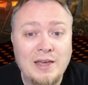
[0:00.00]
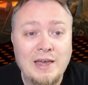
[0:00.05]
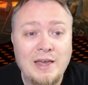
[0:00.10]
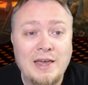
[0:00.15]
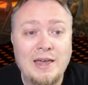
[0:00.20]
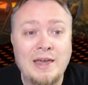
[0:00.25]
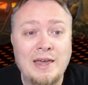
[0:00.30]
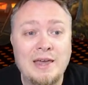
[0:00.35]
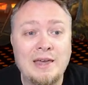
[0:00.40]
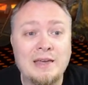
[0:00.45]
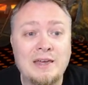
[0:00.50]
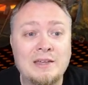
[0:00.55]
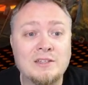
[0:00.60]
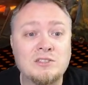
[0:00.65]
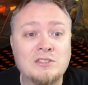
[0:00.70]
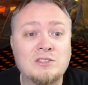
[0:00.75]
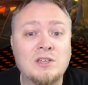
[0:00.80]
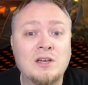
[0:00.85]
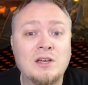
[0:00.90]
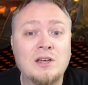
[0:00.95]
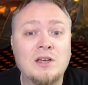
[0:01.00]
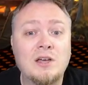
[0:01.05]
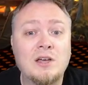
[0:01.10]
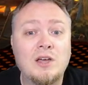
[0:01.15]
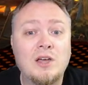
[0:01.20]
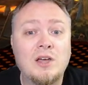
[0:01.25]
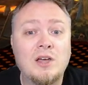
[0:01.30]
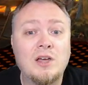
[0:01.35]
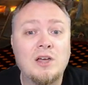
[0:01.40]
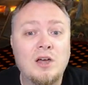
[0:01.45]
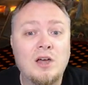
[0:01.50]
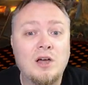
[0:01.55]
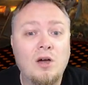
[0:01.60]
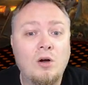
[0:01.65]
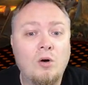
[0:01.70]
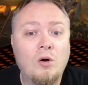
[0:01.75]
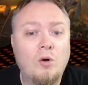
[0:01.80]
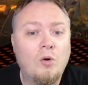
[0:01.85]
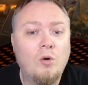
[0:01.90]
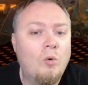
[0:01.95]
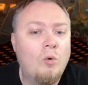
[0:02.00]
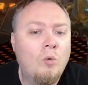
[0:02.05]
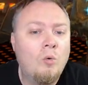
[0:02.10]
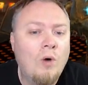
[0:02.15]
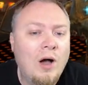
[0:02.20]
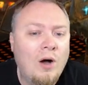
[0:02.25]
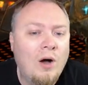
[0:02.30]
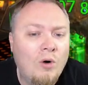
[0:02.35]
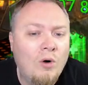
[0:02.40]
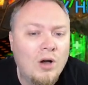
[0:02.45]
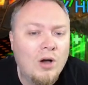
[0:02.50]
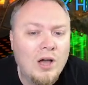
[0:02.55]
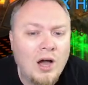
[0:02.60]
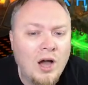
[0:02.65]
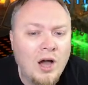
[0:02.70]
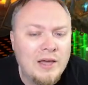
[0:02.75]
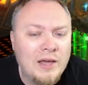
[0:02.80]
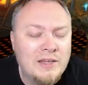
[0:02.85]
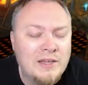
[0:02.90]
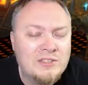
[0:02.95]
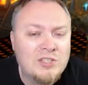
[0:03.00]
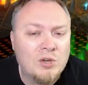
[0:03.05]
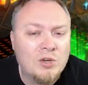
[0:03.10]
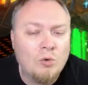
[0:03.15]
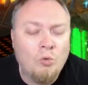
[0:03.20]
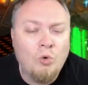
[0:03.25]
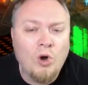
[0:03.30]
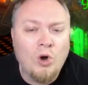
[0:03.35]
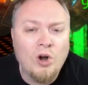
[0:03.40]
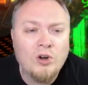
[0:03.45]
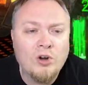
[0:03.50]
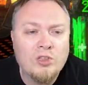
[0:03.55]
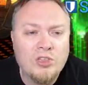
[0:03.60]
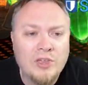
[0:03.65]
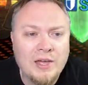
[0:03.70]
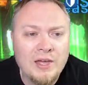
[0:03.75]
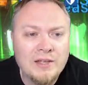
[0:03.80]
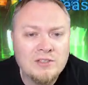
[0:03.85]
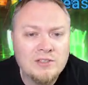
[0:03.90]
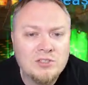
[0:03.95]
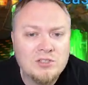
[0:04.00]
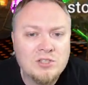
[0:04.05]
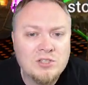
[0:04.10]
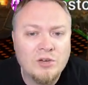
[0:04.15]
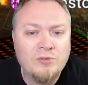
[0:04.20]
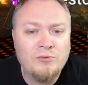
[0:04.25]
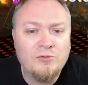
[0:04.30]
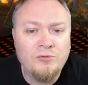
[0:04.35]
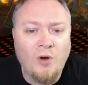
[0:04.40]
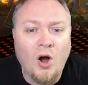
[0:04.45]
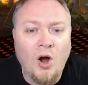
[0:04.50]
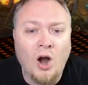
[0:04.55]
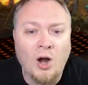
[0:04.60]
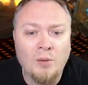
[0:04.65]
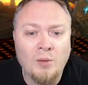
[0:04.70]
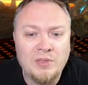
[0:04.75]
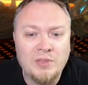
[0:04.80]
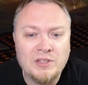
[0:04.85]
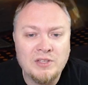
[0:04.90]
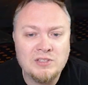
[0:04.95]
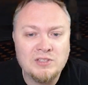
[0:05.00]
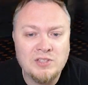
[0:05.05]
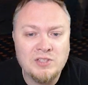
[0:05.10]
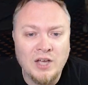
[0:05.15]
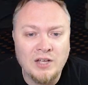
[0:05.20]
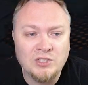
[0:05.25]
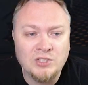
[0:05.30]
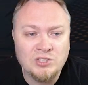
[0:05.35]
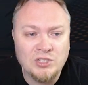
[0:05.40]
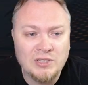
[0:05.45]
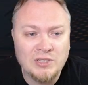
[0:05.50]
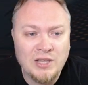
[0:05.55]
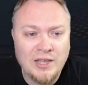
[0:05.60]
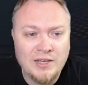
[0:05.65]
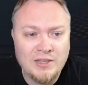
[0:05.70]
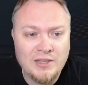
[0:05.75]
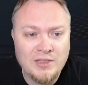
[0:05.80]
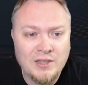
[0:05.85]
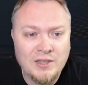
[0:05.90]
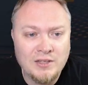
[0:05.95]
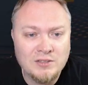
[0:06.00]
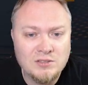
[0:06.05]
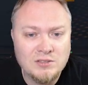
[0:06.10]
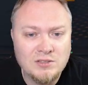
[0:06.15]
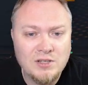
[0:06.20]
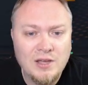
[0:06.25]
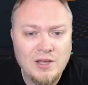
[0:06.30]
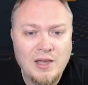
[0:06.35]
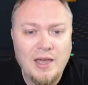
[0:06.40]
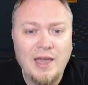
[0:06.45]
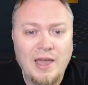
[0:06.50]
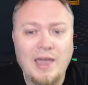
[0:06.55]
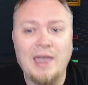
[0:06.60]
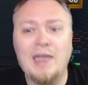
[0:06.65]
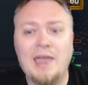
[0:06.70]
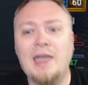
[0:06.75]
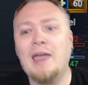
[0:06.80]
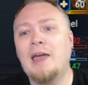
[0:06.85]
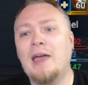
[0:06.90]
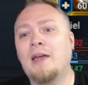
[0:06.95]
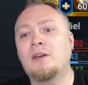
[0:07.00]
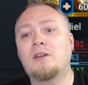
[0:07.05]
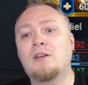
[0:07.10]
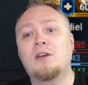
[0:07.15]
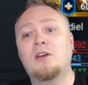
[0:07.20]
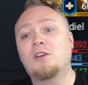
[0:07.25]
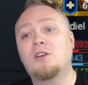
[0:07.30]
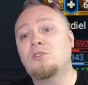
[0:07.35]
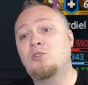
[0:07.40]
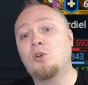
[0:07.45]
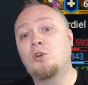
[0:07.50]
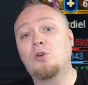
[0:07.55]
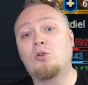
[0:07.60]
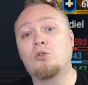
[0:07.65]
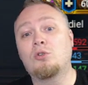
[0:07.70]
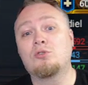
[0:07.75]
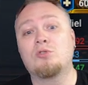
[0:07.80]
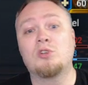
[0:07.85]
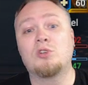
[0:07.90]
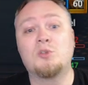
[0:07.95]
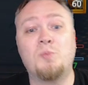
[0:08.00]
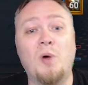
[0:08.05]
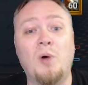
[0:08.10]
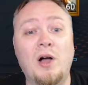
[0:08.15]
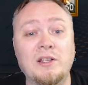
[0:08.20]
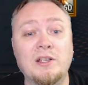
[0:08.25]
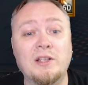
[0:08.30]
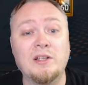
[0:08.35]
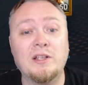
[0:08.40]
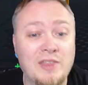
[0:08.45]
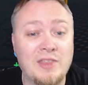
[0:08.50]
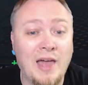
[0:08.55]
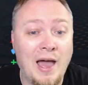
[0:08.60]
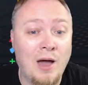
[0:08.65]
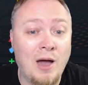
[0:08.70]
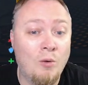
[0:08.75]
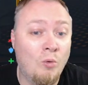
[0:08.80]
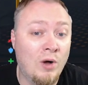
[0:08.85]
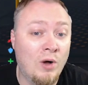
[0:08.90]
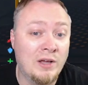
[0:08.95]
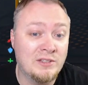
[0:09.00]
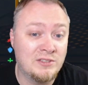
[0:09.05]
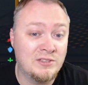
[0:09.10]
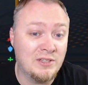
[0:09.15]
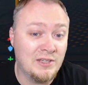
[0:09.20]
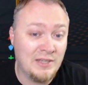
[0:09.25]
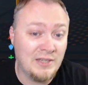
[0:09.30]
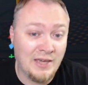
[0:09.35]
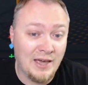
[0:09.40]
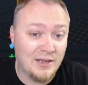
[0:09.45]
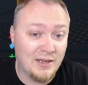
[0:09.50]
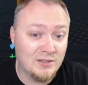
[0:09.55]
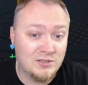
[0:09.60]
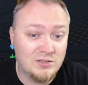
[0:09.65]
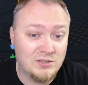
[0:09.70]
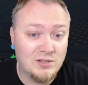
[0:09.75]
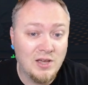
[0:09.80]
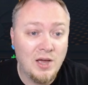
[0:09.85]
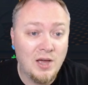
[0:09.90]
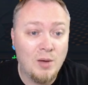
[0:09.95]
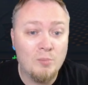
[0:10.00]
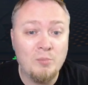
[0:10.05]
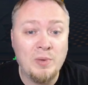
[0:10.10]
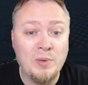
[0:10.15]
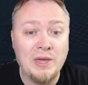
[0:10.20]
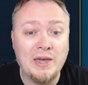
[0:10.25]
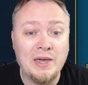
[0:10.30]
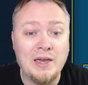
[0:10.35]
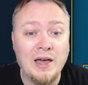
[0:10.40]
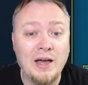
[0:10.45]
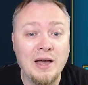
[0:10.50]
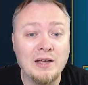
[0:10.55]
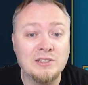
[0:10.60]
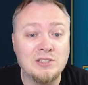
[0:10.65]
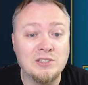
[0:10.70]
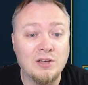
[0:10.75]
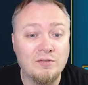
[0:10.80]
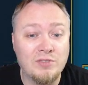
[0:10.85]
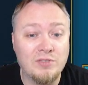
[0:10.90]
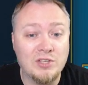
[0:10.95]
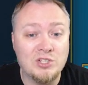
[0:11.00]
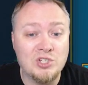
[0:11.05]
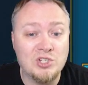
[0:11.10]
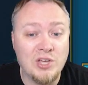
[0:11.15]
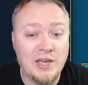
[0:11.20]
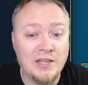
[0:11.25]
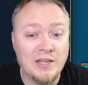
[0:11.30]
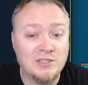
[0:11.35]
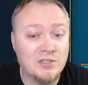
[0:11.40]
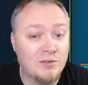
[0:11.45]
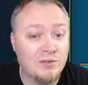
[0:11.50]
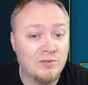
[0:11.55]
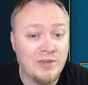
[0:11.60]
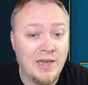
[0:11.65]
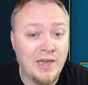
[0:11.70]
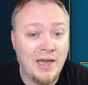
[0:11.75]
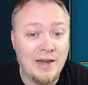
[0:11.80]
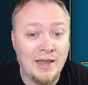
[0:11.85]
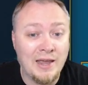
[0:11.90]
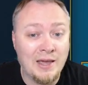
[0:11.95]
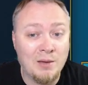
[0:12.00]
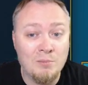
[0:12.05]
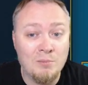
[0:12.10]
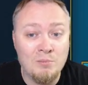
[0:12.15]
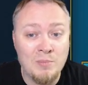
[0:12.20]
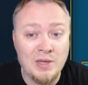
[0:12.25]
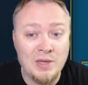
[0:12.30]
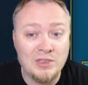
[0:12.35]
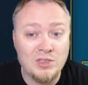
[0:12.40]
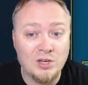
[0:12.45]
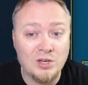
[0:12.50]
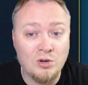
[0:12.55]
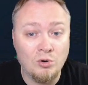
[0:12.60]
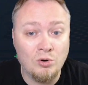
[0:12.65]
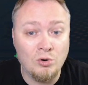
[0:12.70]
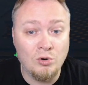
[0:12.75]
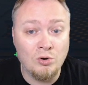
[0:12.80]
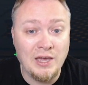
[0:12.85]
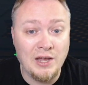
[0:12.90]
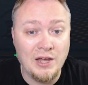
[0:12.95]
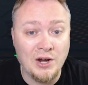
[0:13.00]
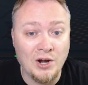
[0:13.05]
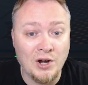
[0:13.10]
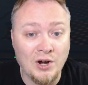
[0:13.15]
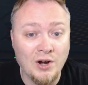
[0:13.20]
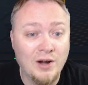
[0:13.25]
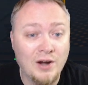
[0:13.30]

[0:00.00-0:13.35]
is, well, uh, is it worth it to farm this dungeon like this? And Dougal's response to that was yes, because of the chance of getting mythical gear